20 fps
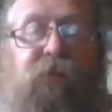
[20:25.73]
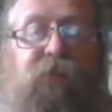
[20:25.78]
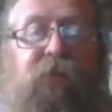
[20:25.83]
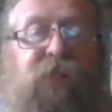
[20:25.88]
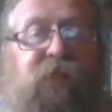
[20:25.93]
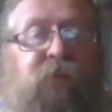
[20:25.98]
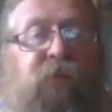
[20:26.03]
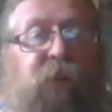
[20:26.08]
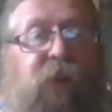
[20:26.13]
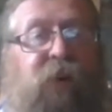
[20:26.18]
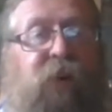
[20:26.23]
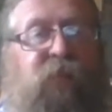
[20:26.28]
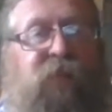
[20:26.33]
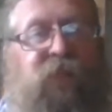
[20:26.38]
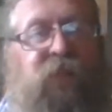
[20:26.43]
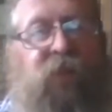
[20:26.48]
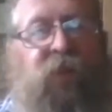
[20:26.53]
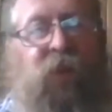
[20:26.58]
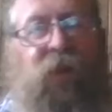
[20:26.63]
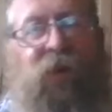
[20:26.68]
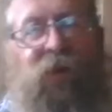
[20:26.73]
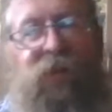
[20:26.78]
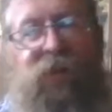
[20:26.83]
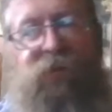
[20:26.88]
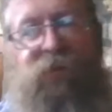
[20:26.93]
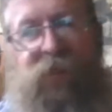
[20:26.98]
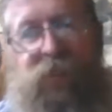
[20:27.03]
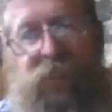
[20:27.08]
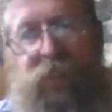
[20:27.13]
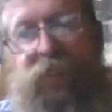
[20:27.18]
was
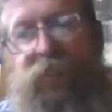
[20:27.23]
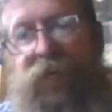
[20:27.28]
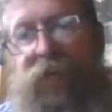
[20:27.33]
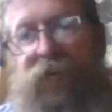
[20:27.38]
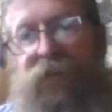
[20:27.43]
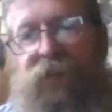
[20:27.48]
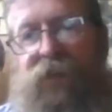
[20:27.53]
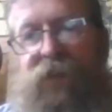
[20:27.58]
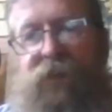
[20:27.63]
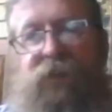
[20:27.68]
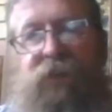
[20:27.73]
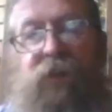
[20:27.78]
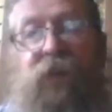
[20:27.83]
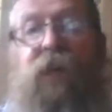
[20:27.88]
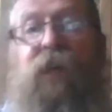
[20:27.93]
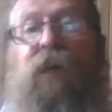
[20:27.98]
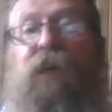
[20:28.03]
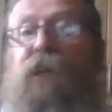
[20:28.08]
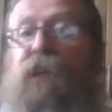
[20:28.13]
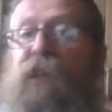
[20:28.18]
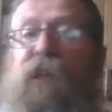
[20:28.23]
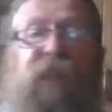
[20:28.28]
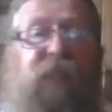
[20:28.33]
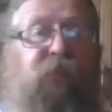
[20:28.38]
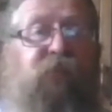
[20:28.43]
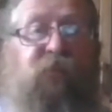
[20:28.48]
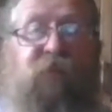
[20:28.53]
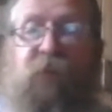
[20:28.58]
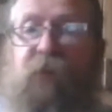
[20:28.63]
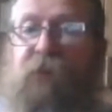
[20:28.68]
obscured when you're down low. You
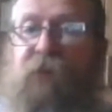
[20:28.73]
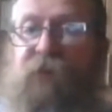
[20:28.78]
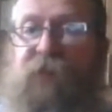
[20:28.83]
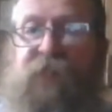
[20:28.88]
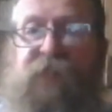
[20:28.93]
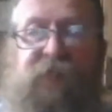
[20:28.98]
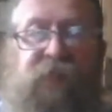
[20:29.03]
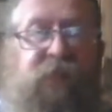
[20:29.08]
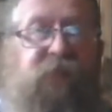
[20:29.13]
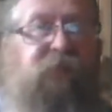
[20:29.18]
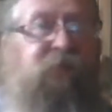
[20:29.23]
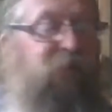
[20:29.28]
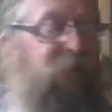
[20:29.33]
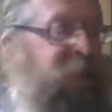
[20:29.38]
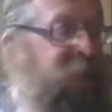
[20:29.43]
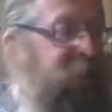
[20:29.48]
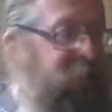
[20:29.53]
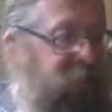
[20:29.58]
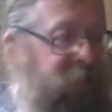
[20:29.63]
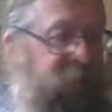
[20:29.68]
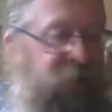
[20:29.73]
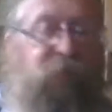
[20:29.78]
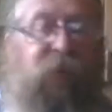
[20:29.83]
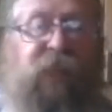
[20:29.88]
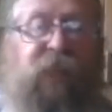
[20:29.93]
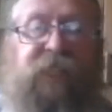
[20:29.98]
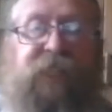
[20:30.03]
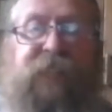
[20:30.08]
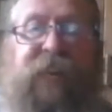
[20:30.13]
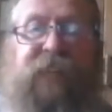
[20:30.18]
can prove this even just
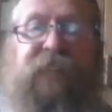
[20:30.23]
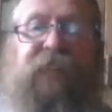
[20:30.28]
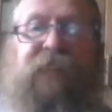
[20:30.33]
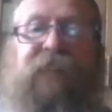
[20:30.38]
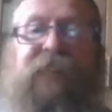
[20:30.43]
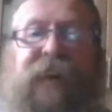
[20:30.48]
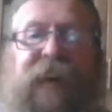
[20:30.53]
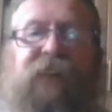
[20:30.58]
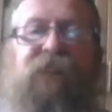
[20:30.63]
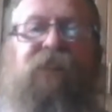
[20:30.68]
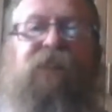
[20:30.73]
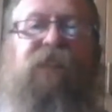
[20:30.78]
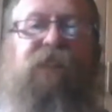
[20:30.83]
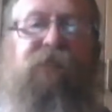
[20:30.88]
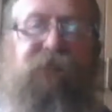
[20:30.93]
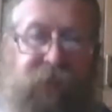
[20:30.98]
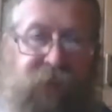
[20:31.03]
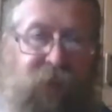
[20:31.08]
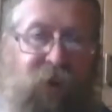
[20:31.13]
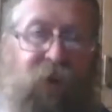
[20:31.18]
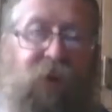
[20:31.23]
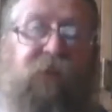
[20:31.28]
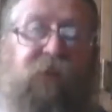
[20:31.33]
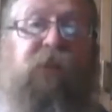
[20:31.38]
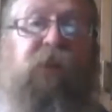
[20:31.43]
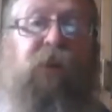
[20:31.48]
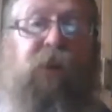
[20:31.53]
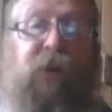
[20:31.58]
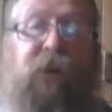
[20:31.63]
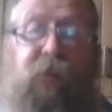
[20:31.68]
by getting down on your floor
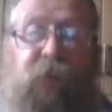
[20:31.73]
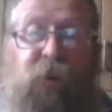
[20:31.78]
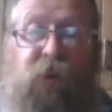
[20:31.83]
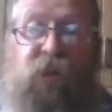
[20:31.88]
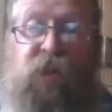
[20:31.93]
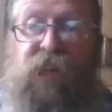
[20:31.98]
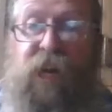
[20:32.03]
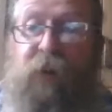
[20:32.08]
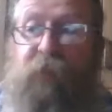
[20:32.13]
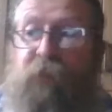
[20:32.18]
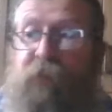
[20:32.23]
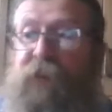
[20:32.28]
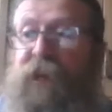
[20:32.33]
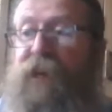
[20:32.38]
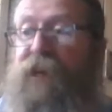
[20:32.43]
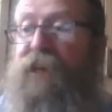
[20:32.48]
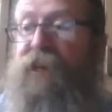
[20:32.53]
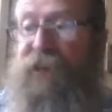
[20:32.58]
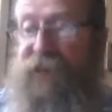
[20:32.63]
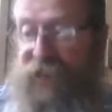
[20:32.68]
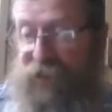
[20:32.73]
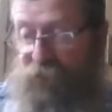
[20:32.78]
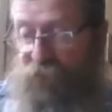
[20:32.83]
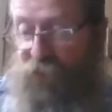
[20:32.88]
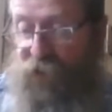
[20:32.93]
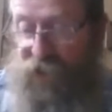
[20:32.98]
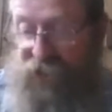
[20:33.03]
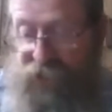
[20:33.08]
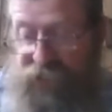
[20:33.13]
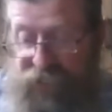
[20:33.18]
and doing a push-up, and
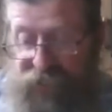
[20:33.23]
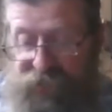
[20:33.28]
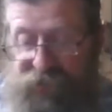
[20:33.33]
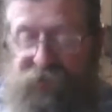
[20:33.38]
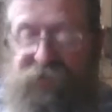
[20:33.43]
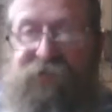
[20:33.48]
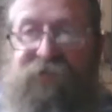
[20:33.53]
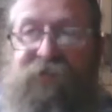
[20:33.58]
watch how the